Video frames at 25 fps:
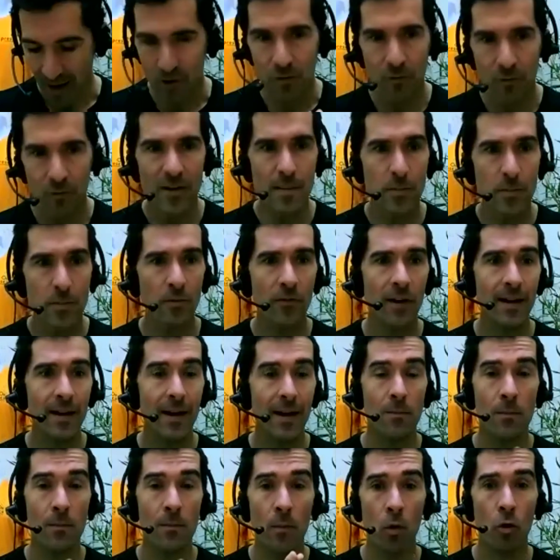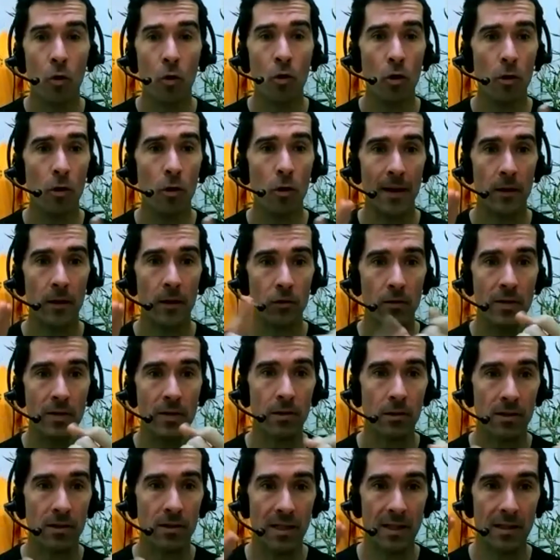do people find out more about Trees
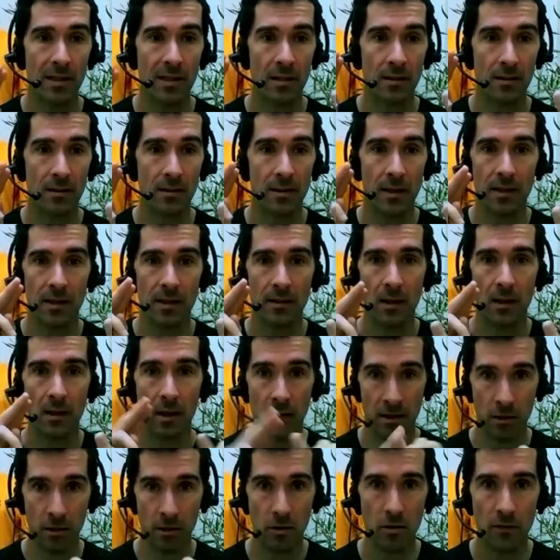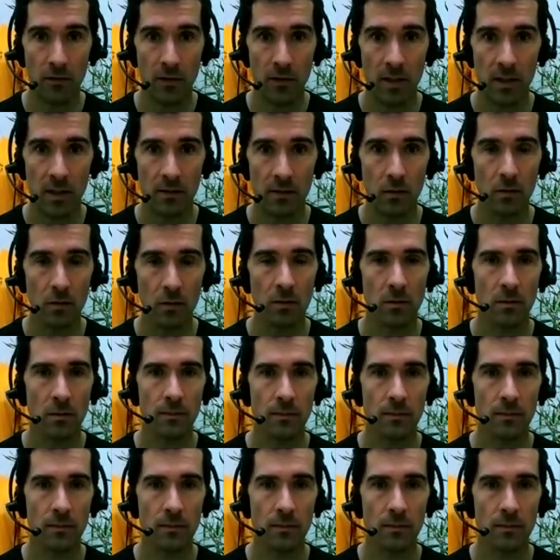Not Teas and Undo, first of all?